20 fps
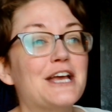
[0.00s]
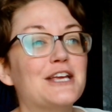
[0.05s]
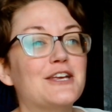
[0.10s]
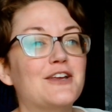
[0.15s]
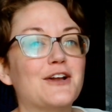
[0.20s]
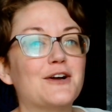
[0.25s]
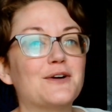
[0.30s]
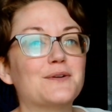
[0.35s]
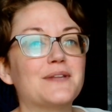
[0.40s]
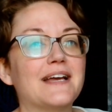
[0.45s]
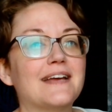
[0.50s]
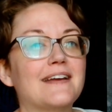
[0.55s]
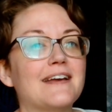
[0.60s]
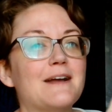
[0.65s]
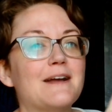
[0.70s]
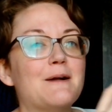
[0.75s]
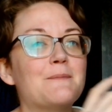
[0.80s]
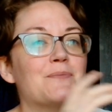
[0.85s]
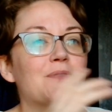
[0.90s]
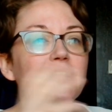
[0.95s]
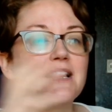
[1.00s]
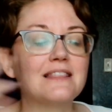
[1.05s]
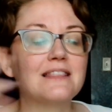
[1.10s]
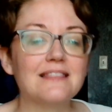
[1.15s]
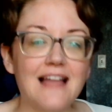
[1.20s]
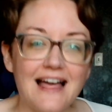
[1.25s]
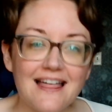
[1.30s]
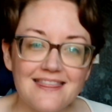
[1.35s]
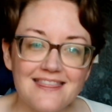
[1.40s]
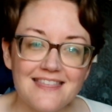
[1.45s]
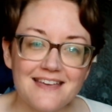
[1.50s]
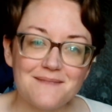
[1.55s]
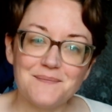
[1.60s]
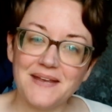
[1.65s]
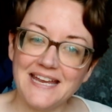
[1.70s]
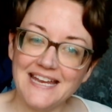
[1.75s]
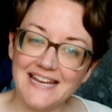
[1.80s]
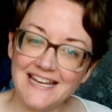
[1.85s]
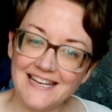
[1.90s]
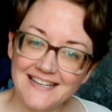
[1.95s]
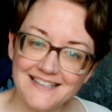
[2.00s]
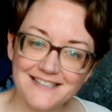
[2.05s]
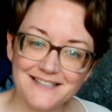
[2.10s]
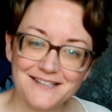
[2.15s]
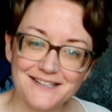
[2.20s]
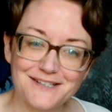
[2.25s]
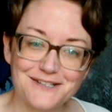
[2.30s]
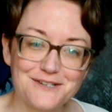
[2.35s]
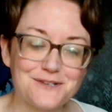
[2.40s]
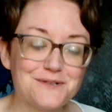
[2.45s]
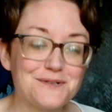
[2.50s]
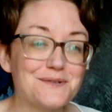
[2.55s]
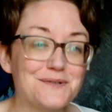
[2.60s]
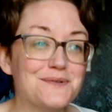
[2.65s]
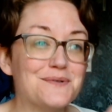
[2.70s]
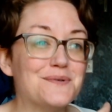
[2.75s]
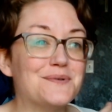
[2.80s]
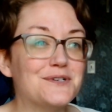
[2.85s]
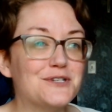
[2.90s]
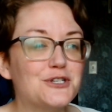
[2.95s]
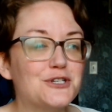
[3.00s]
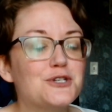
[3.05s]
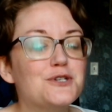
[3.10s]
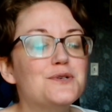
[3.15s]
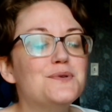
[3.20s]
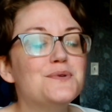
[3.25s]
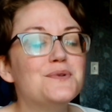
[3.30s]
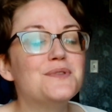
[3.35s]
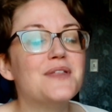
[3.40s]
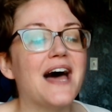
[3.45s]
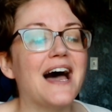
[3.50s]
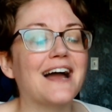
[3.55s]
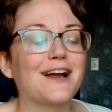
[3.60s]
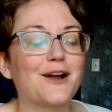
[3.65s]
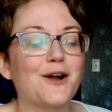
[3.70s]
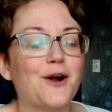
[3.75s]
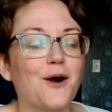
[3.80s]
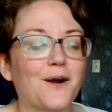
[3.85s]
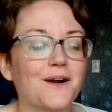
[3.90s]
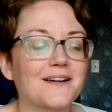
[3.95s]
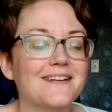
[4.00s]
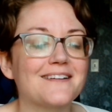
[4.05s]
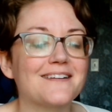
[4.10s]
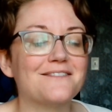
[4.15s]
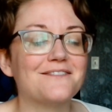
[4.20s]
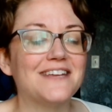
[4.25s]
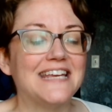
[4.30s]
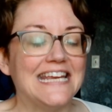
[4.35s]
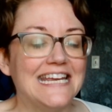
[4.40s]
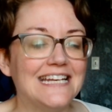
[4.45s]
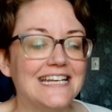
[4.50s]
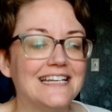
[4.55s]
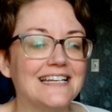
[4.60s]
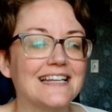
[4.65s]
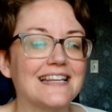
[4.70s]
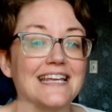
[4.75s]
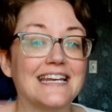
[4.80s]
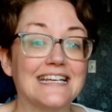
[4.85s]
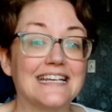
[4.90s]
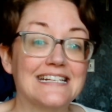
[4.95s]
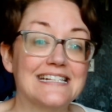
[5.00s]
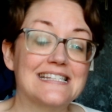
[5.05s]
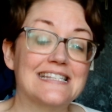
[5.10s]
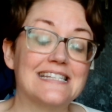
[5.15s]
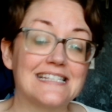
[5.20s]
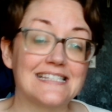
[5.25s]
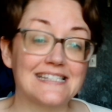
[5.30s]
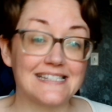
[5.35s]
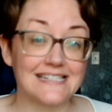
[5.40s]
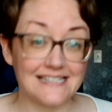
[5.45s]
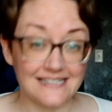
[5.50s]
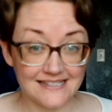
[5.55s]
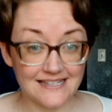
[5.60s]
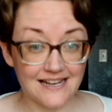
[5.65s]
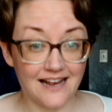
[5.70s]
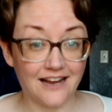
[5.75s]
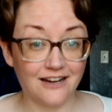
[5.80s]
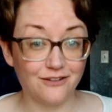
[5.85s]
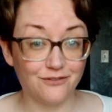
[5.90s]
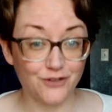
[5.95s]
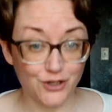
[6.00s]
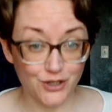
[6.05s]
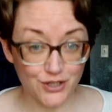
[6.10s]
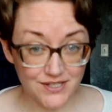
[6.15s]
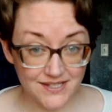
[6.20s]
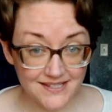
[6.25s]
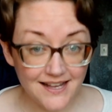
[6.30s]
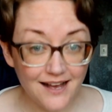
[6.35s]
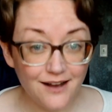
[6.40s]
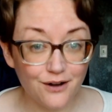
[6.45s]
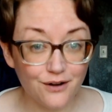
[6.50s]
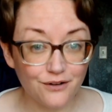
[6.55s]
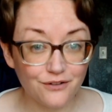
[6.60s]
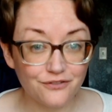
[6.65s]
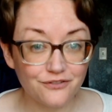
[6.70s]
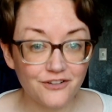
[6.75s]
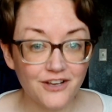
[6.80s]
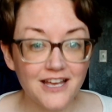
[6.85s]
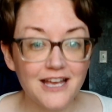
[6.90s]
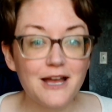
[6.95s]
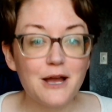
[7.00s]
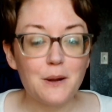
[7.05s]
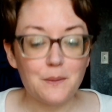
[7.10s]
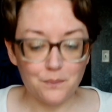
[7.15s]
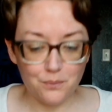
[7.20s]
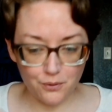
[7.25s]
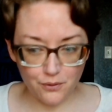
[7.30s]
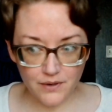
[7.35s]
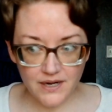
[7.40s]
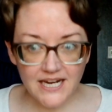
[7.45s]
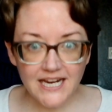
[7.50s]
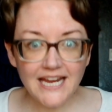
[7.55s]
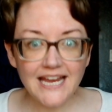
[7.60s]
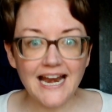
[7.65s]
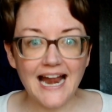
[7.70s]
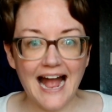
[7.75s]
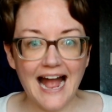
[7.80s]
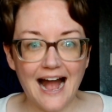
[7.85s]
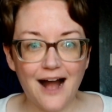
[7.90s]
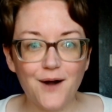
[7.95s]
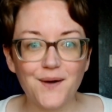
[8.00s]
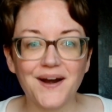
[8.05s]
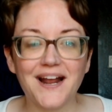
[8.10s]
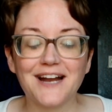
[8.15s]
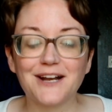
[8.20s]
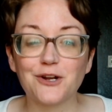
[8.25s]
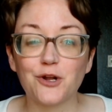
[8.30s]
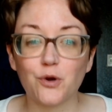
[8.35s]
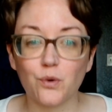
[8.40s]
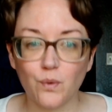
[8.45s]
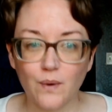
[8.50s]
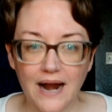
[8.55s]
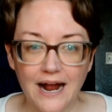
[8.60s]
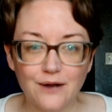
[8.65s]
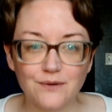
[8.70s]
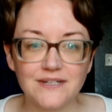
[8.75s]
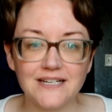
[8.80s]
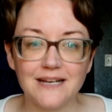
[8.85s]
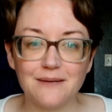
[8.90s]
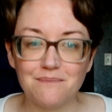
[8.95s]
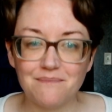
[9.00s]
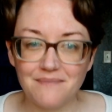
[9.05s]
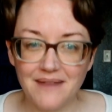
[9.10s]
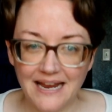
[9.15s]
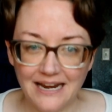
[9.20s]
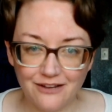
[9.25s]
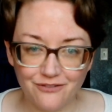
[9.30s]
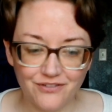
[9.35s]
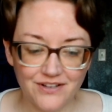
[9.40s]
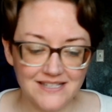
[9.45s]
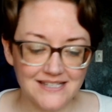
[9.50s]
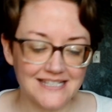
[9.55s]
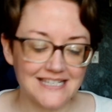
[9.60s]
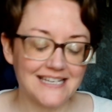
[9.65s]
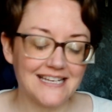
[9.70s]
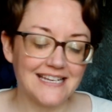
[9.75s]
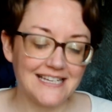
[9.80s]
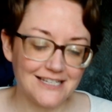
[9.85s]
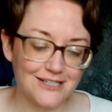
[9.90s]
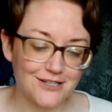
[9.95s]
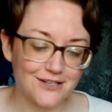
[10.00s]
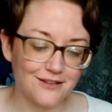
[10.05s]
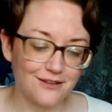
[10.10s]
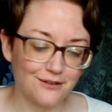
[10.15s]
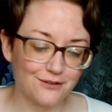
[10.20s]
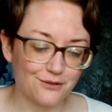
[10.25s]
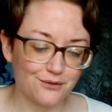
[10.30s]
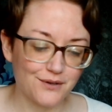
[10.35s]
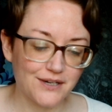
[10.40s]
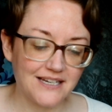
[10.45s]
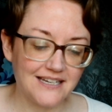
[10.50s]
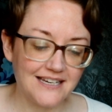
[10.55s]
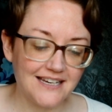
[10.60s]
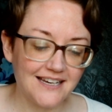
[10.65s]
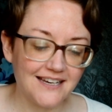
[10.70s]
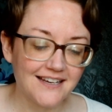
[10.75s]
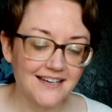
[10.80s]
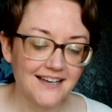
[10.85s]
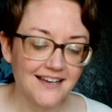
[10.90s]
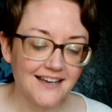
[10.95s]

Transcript: you know, like, let them in to, to that Garden of Eden that exists inside of yourself. Bring it out and ground it, manifest it into the 3D.